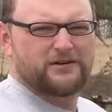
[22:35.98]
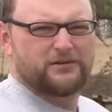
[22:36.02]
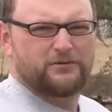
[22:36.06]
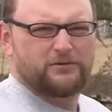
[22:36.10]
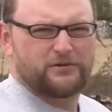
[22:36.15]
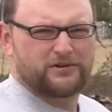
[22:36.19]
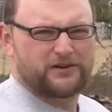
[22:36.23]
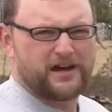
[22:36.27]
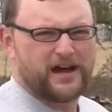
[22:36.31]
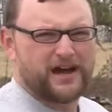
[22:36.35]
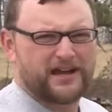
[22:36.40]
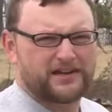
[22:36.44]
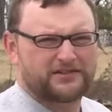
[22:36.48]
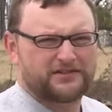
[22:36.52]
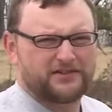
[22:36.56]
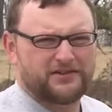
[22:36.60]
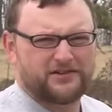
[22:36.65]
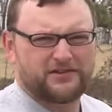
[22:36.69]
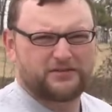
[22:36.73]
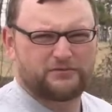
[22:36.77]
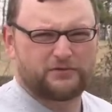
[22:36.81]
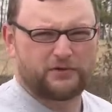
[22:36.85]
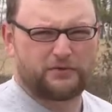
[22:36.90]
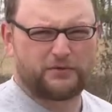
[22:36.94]
Well, guys,
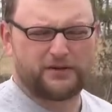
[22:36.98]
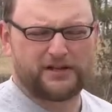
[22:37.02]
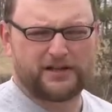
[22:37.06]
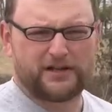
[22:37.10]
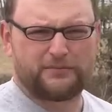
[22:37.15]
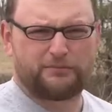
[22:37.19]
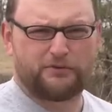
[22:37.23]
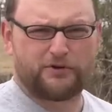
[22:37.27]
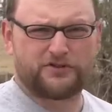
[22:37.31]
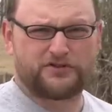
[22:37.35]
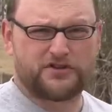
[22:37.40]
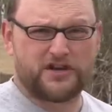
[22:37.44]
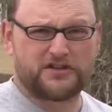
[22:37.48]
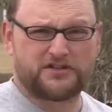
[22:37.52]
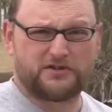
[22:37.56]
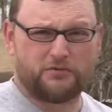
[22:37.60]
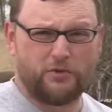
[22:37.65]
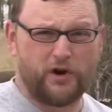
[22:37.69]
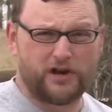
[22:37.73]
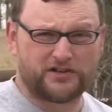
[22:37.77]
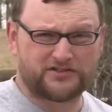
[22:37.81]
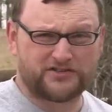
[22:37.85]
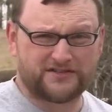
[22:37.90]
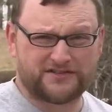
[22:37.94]
we really appreciate you
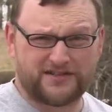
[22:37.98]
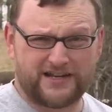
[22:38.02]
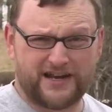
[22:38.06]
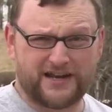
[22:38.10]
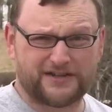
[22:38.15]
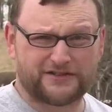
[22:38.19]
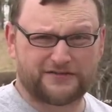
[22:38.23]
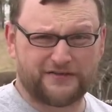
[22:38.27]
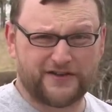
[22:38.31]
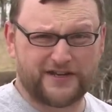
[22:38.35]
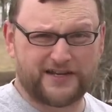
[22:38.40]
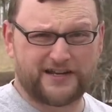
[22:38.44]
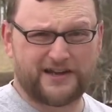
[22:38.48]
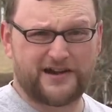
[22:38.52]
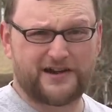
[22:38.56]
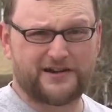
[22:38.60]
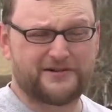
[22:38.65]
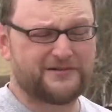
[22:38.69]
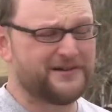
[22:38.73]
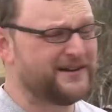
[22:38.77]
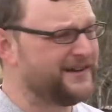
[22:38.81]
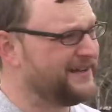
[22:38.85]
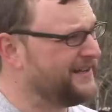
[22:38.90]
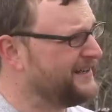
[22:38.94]
watching today's
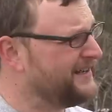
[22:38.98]
video.